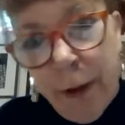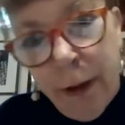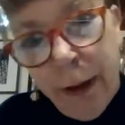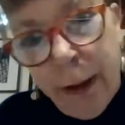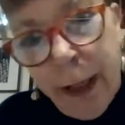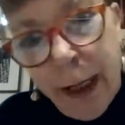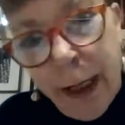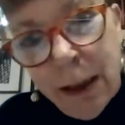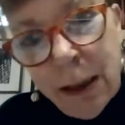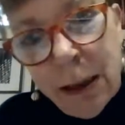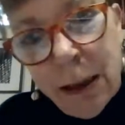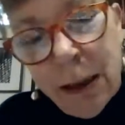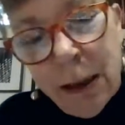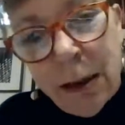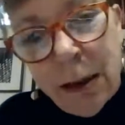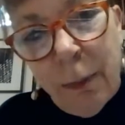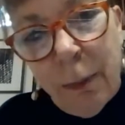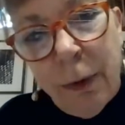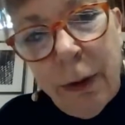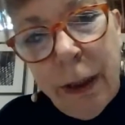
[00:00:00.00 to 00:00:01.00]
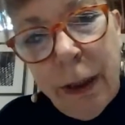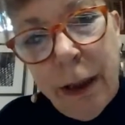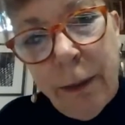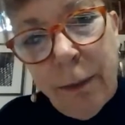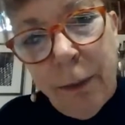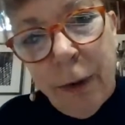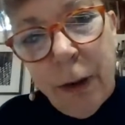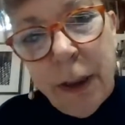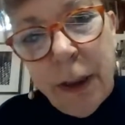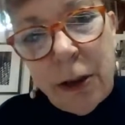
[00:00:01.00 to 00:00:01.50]
against
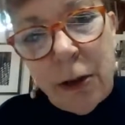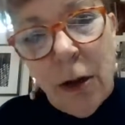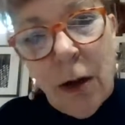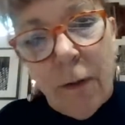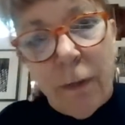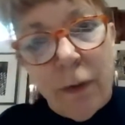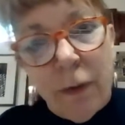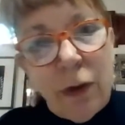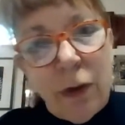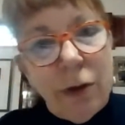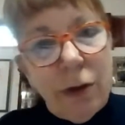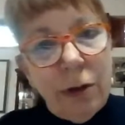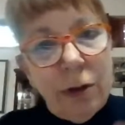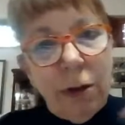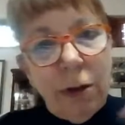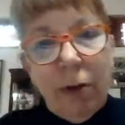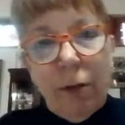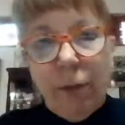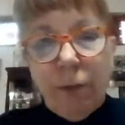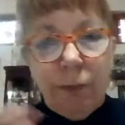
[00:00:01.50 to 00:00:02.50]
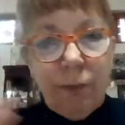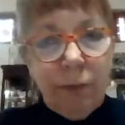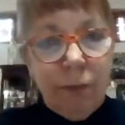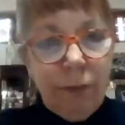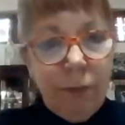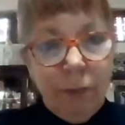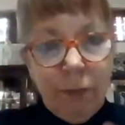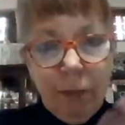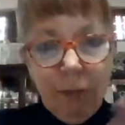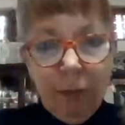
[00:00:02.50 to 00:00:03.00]
disciplining police officers. So
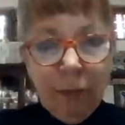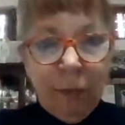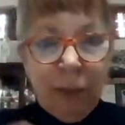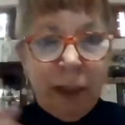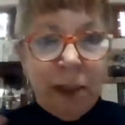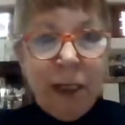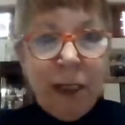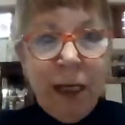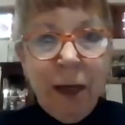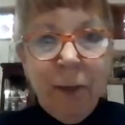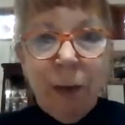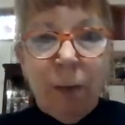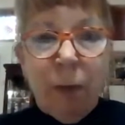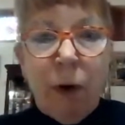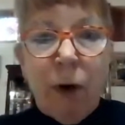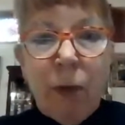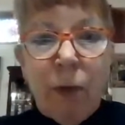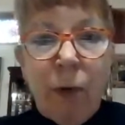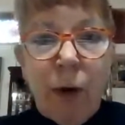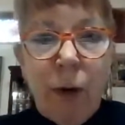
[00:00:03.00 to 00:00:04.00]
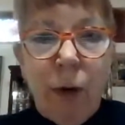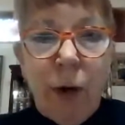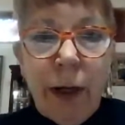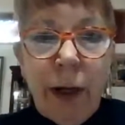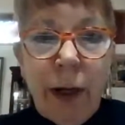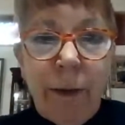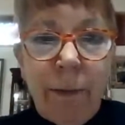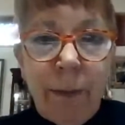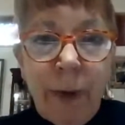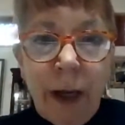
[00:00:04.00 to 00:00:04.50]
let's keep the ball
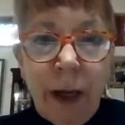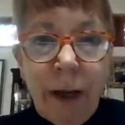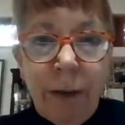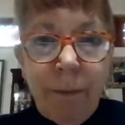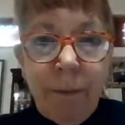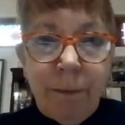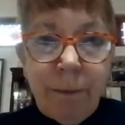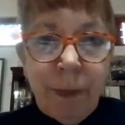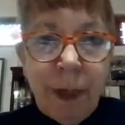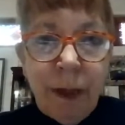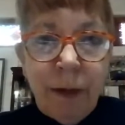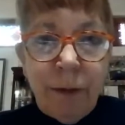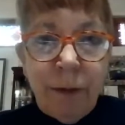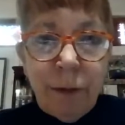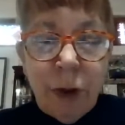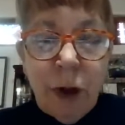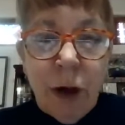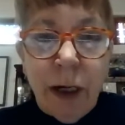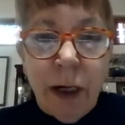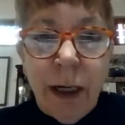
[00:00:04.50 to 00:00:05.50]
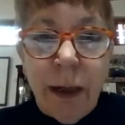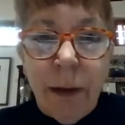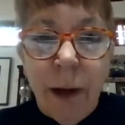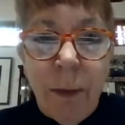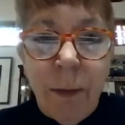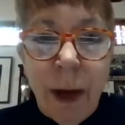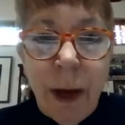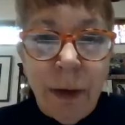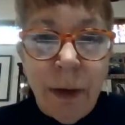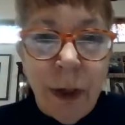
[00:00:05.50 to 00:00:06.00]
rolling and talking
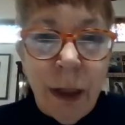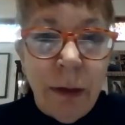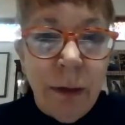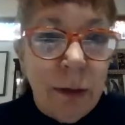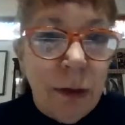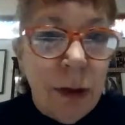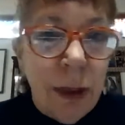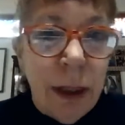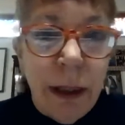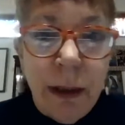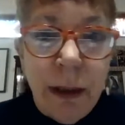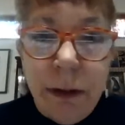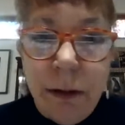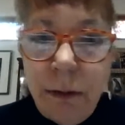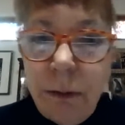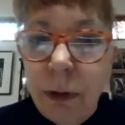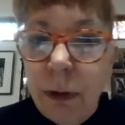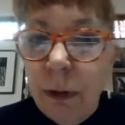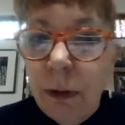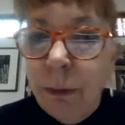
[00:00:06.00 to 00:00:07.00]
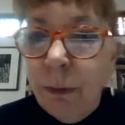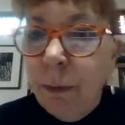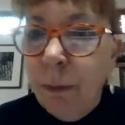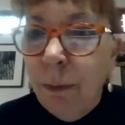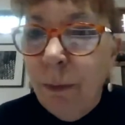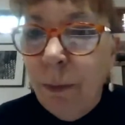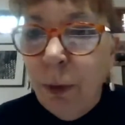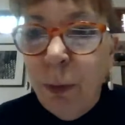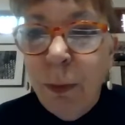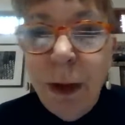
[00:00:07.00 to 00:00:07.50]
about those things,
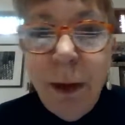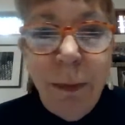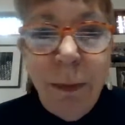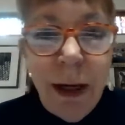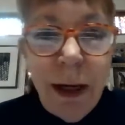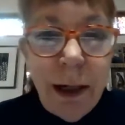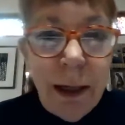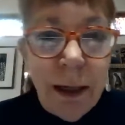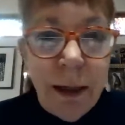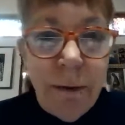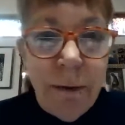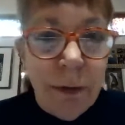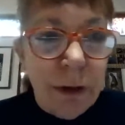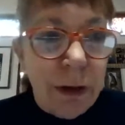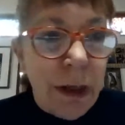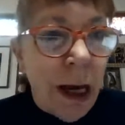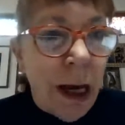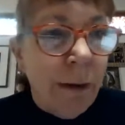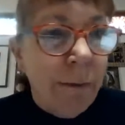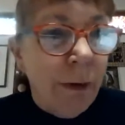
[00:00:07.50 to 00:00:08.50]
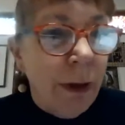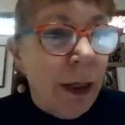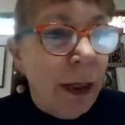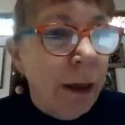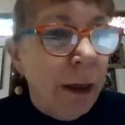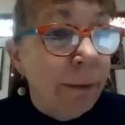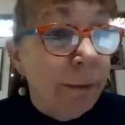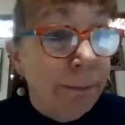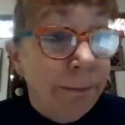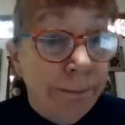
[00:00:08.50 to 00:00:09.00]
with me being a devil's
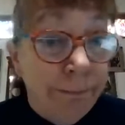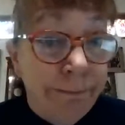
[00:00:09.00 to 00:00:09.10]
advocate.